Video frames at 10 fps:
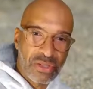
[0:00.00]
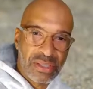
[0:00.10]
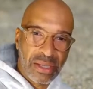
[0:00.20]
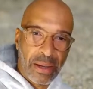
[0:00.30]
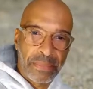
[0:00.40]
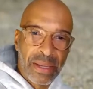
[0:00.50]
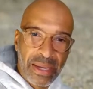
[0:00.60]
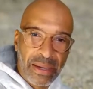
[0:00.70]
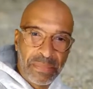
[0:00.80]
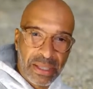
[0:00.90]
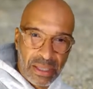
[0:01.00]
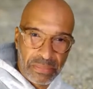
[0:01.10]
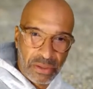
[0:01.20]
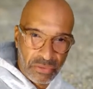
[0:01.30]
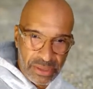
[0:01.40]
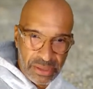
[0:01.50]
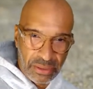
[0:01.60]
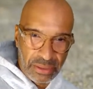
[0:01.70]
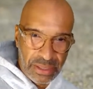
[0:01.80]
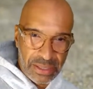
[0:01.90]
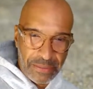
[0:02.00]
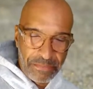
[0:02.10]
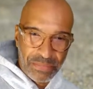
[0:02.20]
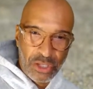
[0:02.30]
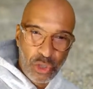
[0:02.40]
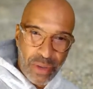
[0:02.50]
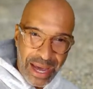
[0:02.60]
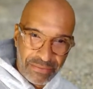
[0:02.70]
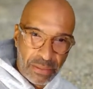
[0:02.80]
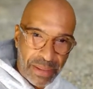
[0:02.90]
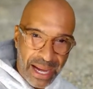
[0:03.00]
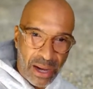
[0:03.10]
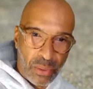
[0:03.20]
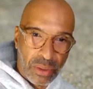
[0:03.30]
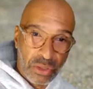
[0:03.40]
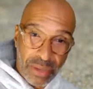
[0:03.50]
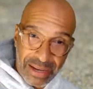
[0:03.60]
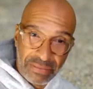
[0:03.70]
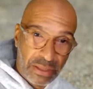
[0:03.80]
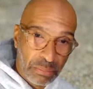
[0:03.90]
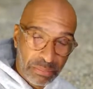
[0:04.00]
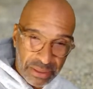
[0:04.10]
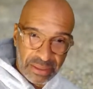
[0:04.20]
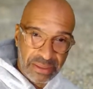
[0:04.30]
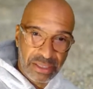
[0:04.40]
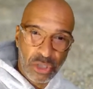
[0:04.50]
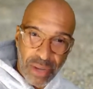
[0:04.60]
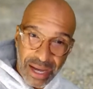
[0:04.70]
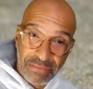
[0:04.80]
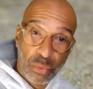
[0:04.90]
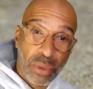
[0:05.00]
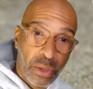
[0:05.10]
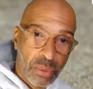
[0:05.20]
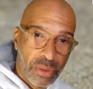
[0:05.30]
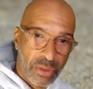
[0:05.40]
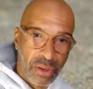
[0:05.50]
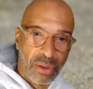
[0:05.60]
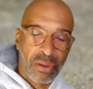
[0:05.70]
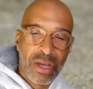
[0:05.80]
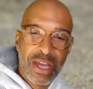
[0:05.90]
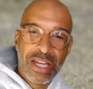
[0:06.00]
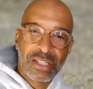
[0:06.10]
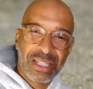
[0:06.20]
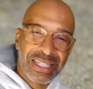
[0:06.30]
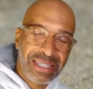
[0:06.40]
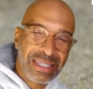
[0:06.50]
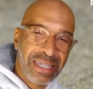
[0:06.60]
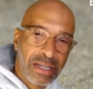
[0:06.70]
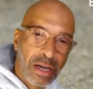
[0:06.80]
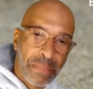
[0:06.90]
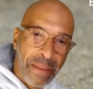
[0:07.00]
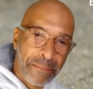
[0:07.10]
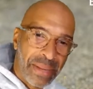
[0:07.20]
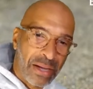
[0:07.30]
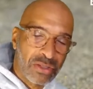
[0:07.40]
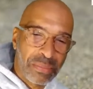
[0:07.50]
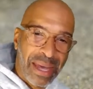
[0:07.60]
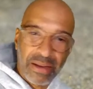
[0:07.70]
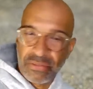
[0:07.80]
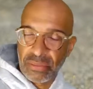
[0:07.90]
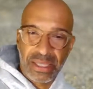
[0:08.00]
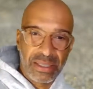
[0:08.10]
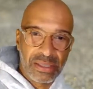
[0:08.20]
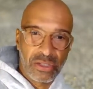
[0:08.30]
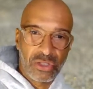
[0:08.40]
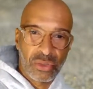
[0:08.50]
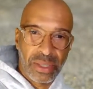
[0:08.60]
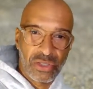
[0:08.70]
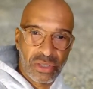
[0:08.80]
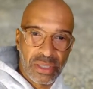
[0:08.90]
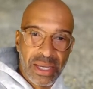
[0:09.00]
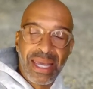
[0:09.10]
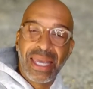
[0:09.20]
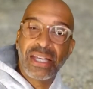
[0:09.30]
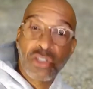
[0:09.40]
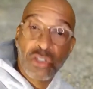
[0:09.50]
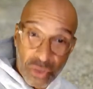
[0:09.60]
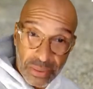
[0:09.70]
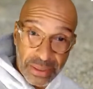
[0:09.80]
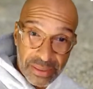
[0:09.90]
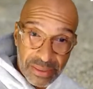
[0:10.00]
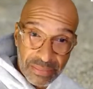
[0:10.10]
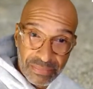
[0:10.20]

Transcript: step in becoming resilient. You have the power, you have the ability, you have the wherewithal to get up and bounce back from any situation. It's a choice.